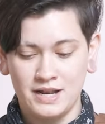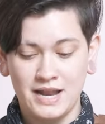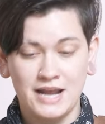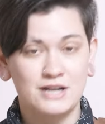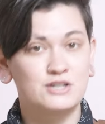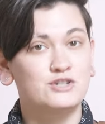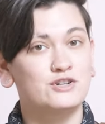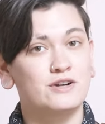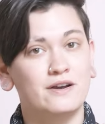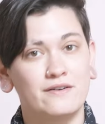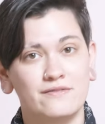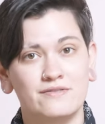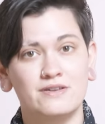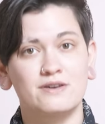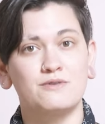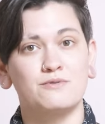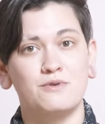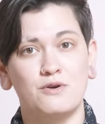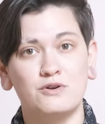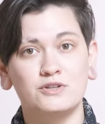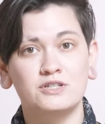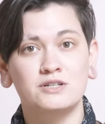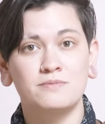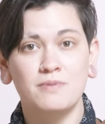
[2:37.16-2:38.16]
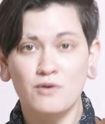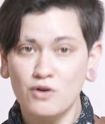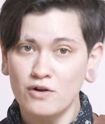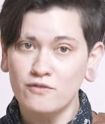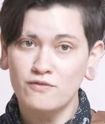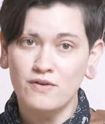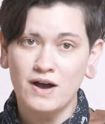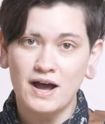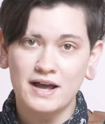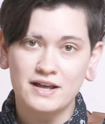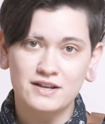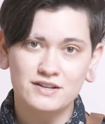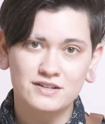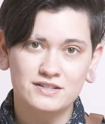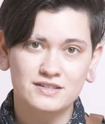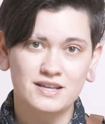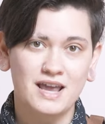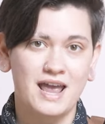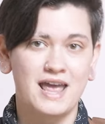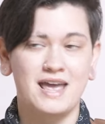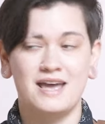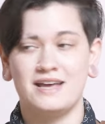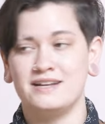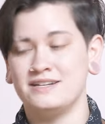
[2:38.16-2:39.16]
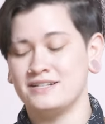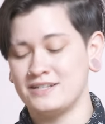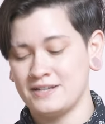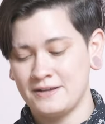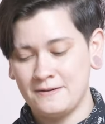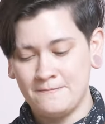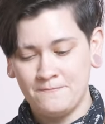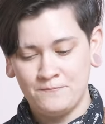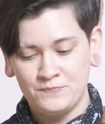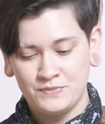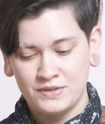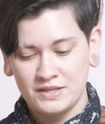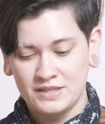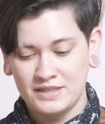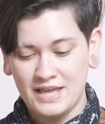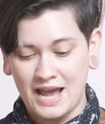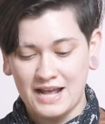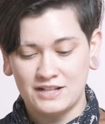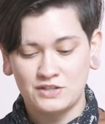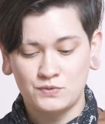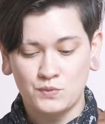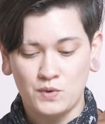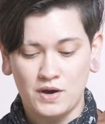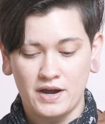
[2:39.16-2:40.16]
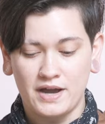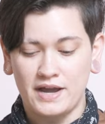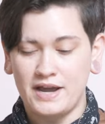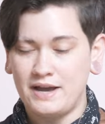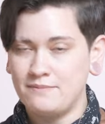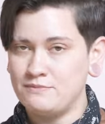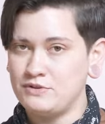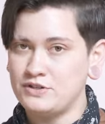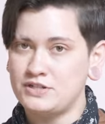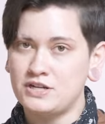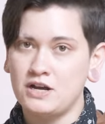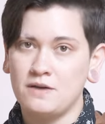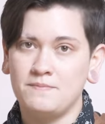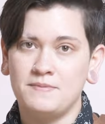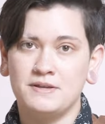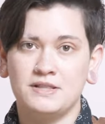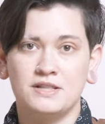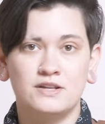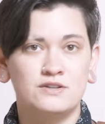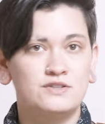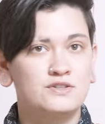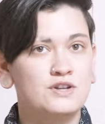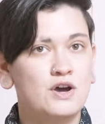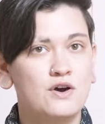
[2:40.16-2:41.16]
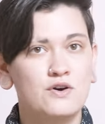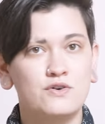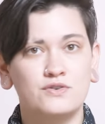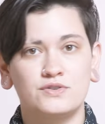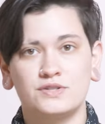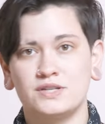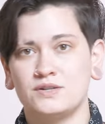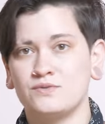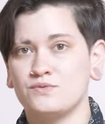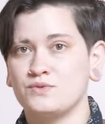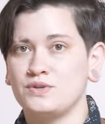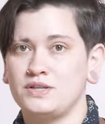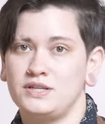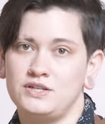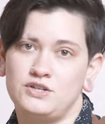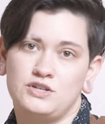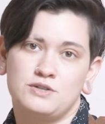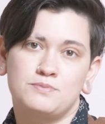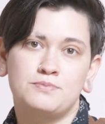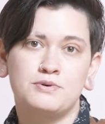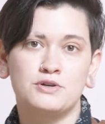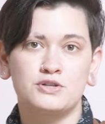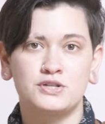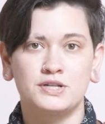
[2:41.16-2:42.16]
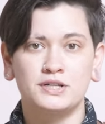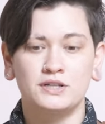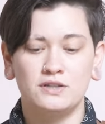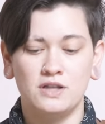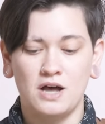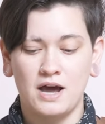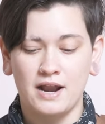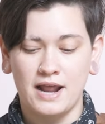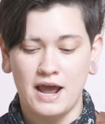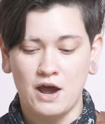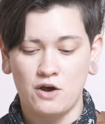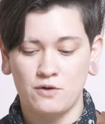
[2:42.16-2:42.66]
the nature of their roast profiles. And that's why I'm just upping the dose and really just pushing a lot